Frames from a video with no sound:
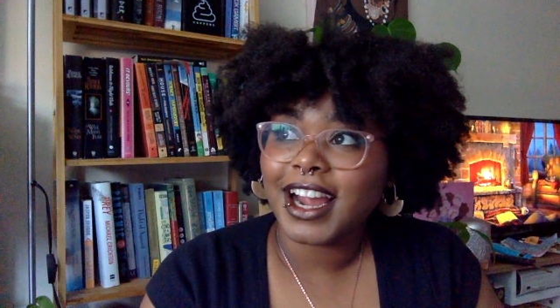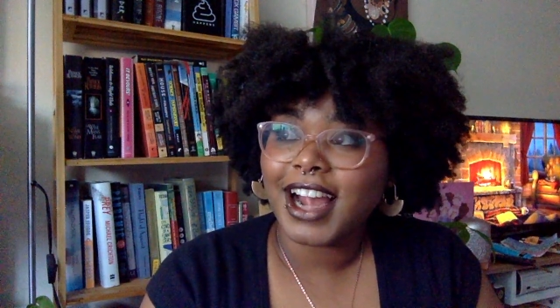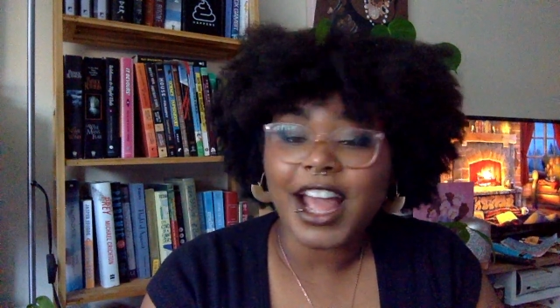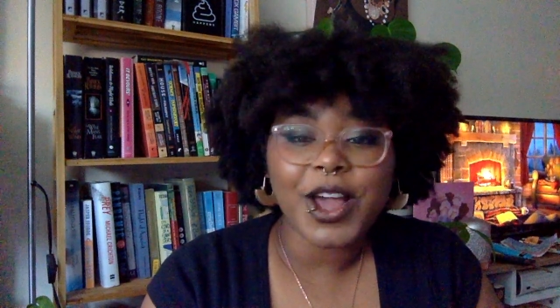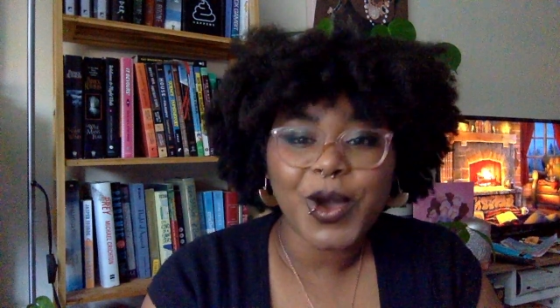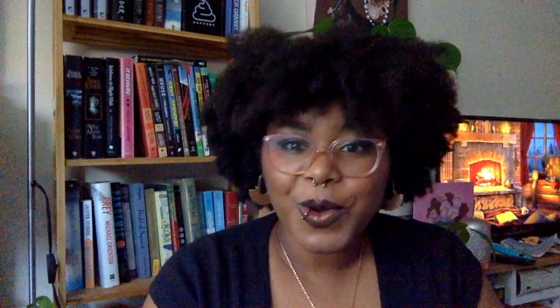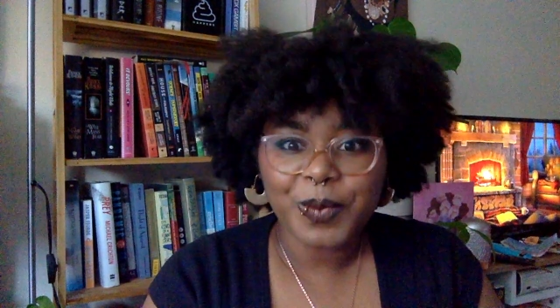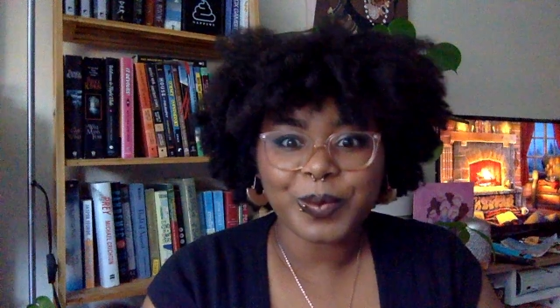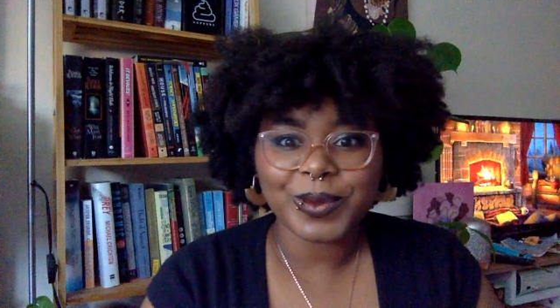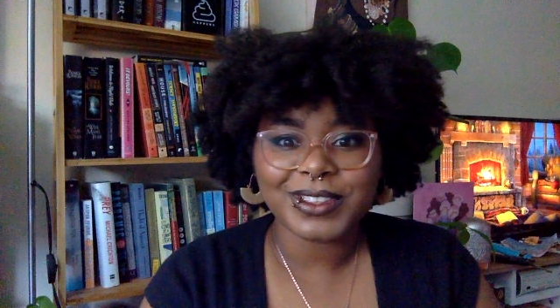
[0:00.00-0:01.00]
I
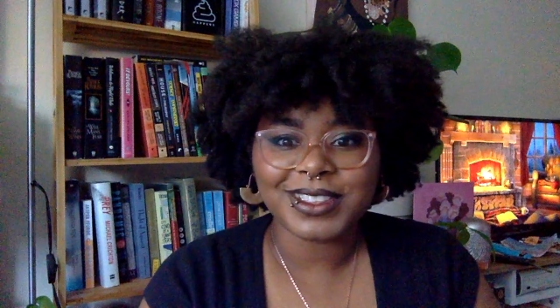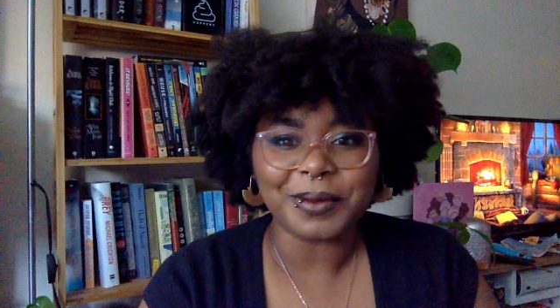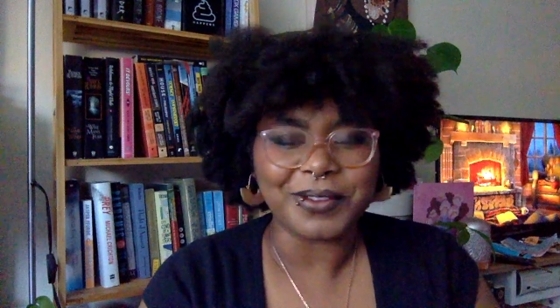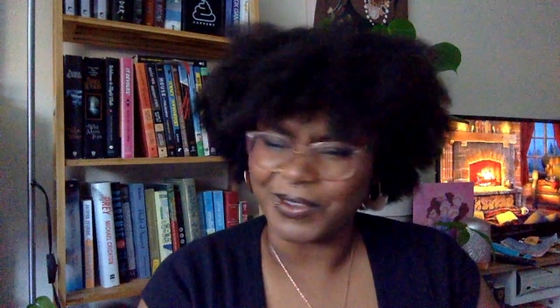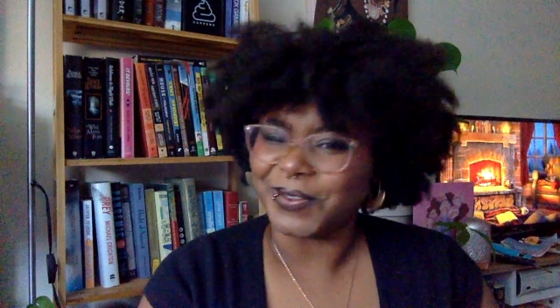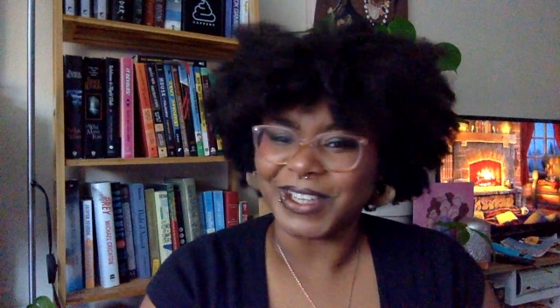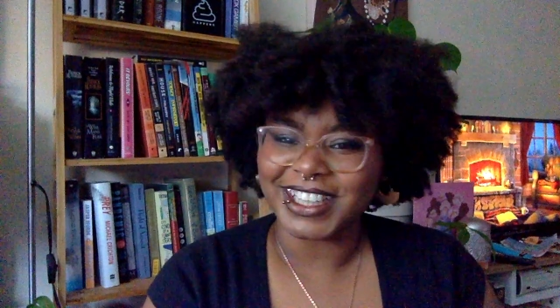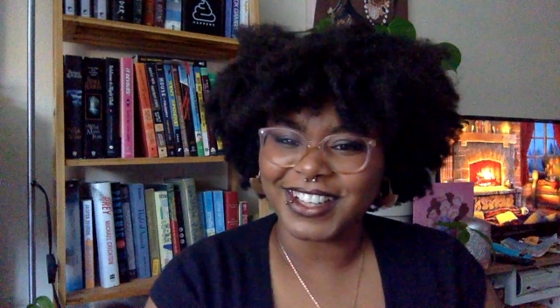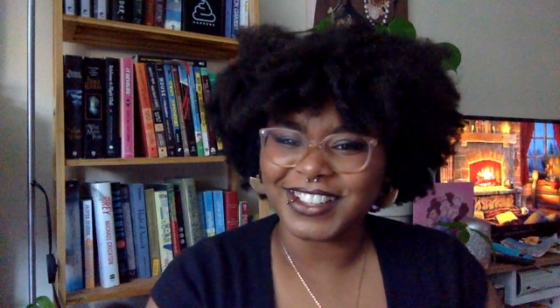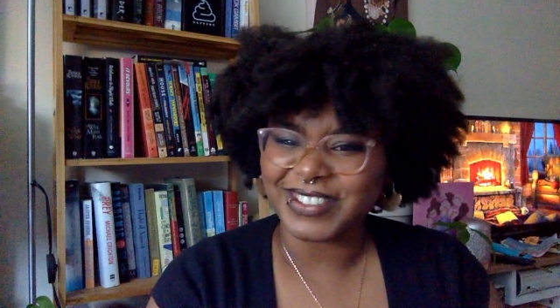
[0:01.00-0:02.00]
hope some of you read
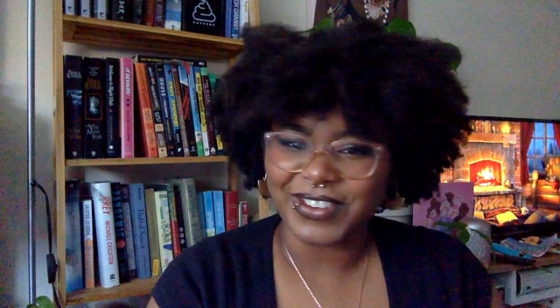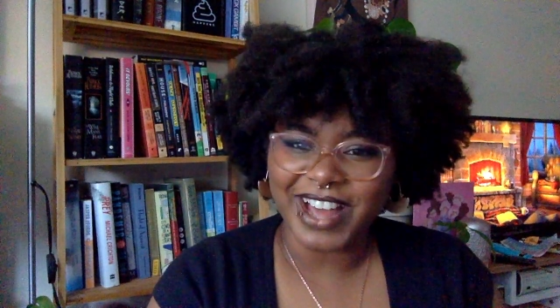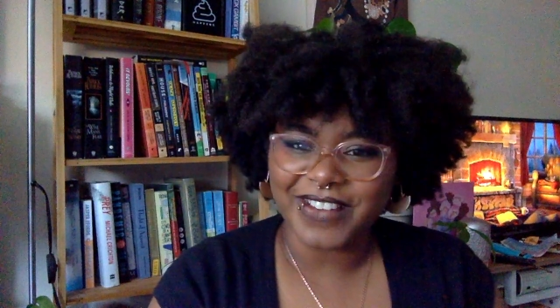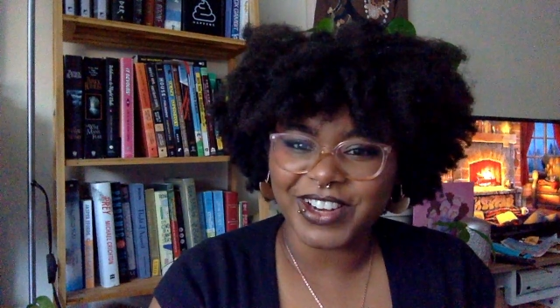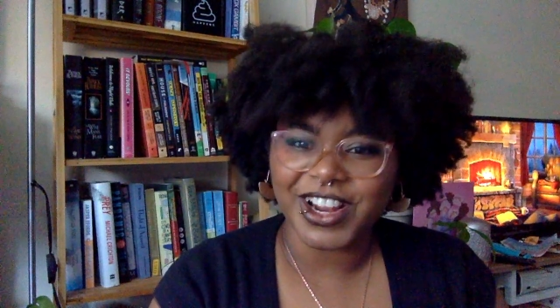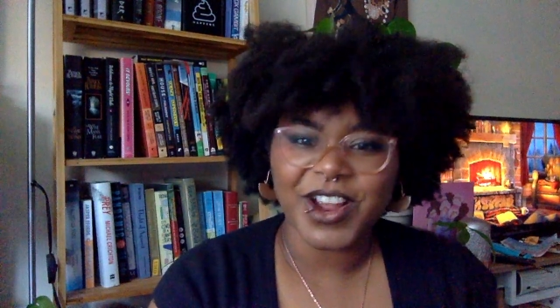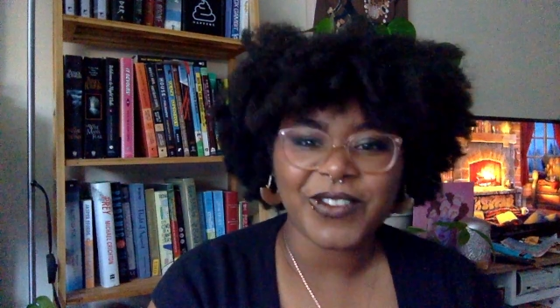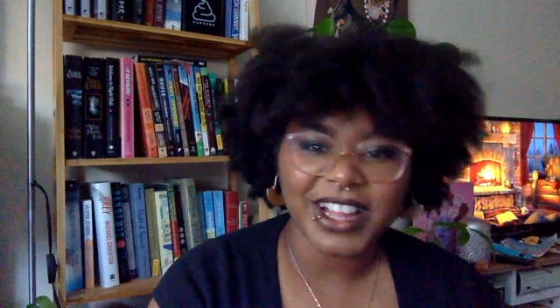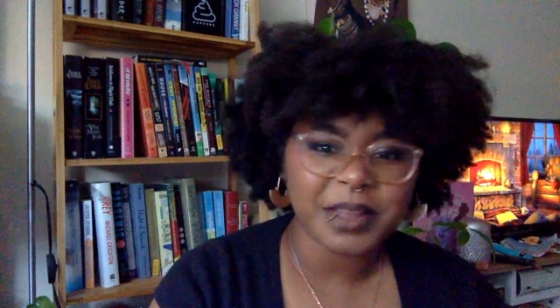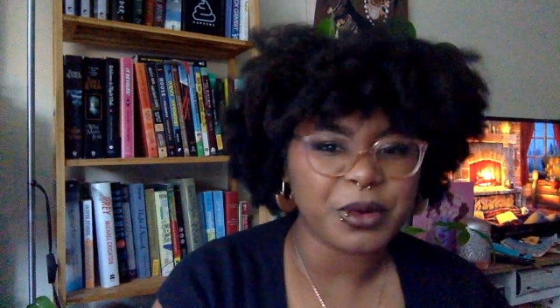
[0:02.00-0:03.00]
those if you haven't
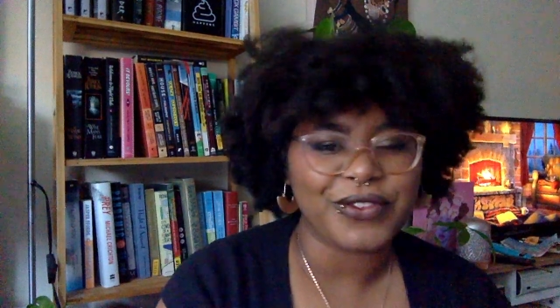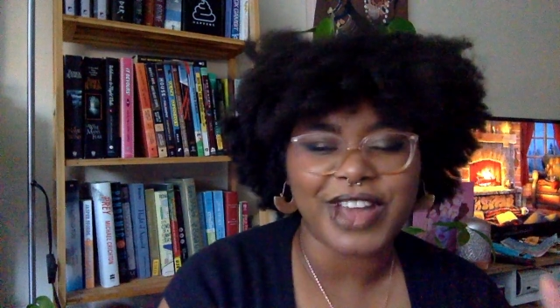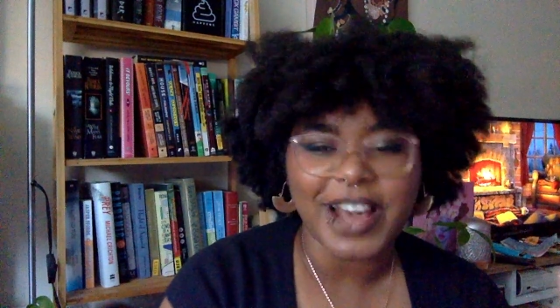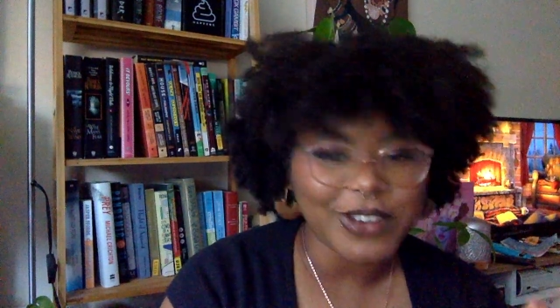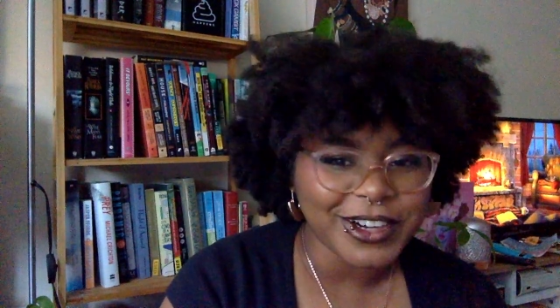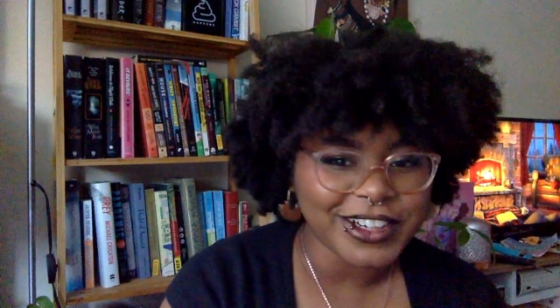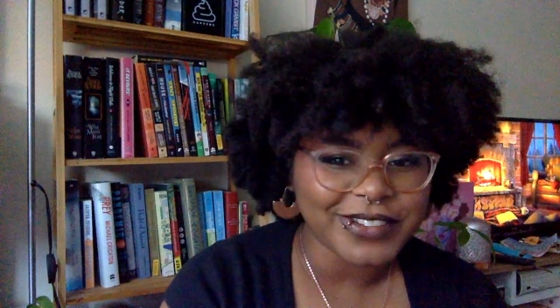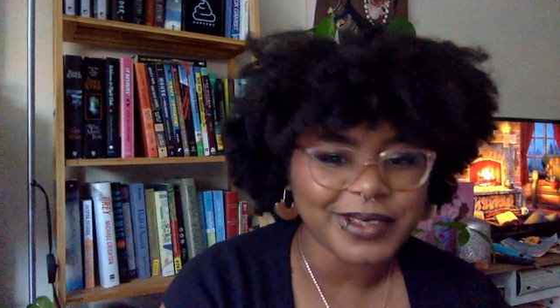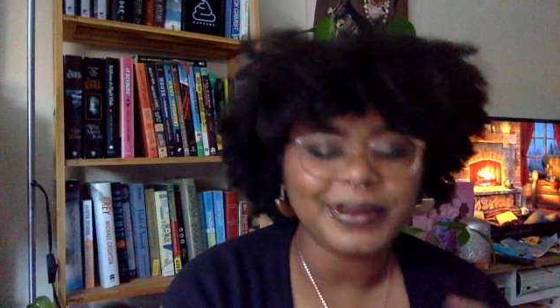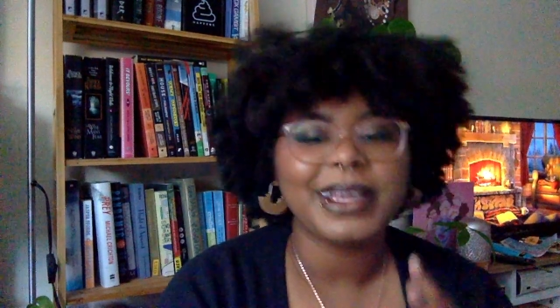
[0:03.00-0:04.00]
read them or if you haven't heard of
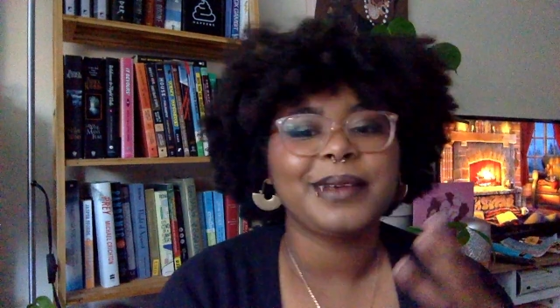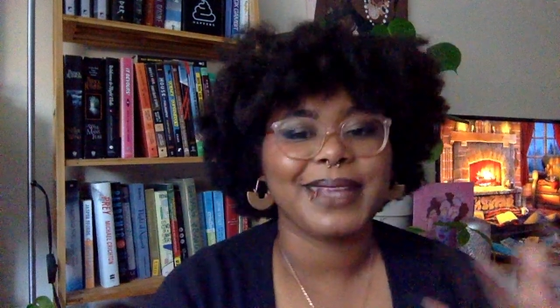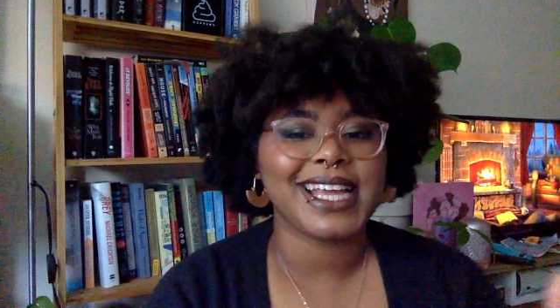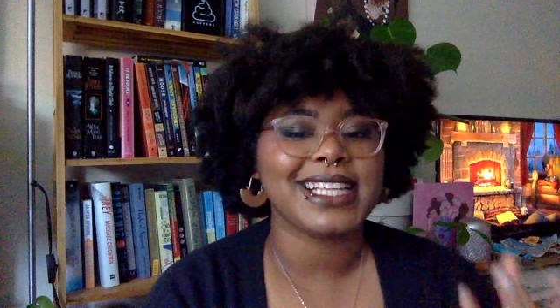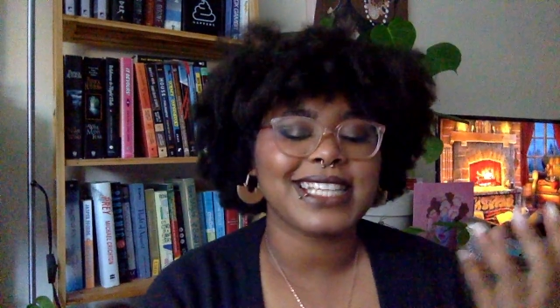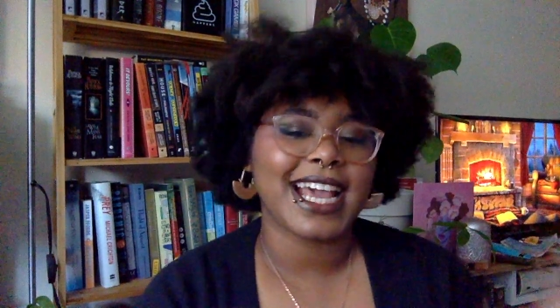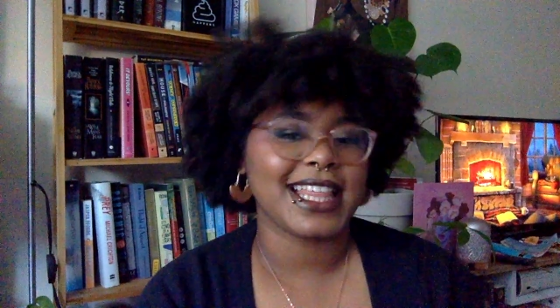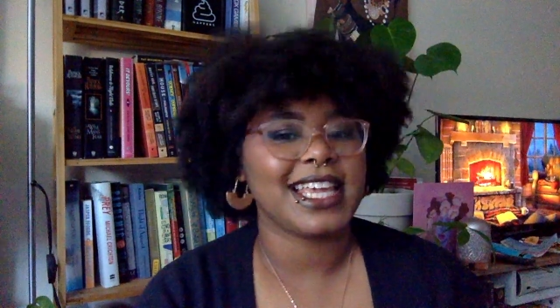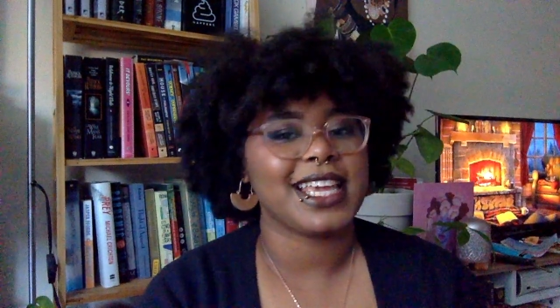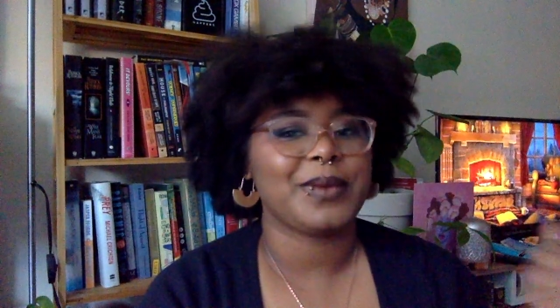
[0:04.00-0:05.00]
them, because I
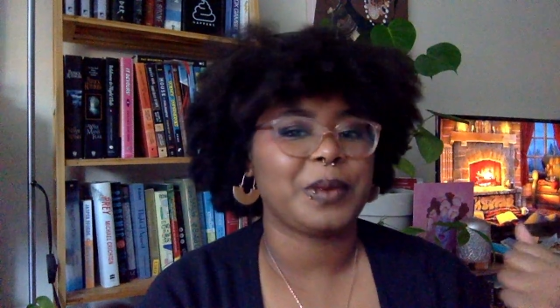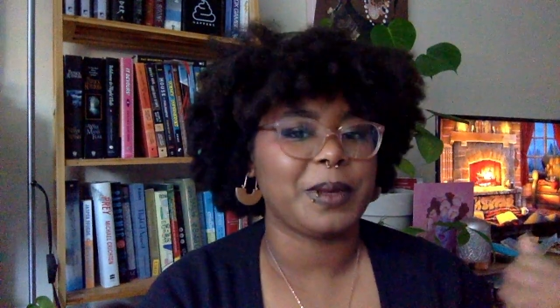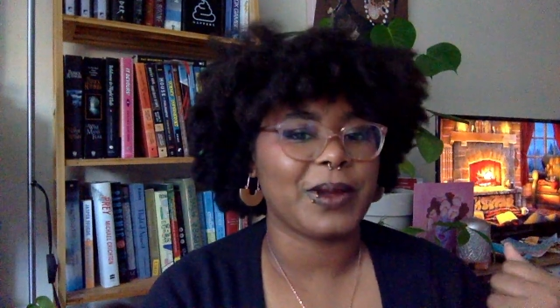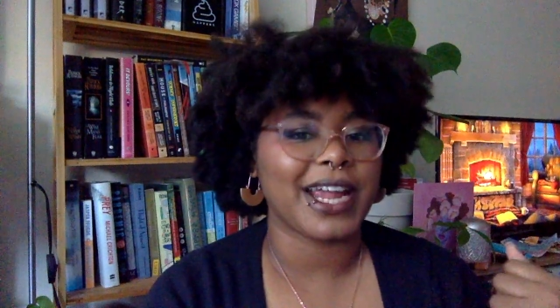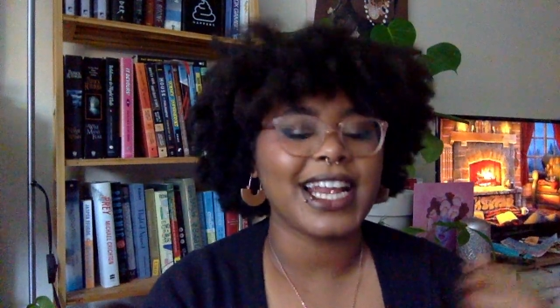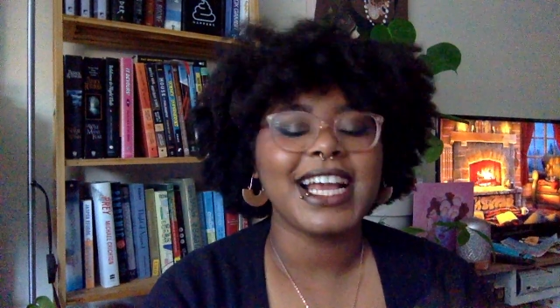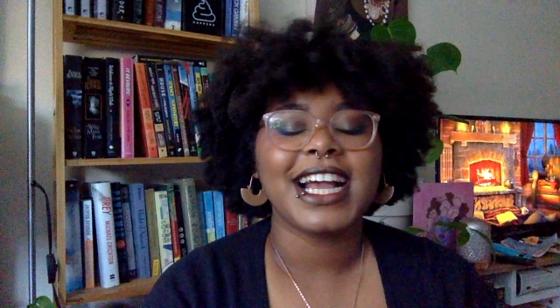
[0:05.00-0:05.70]
think it would be great.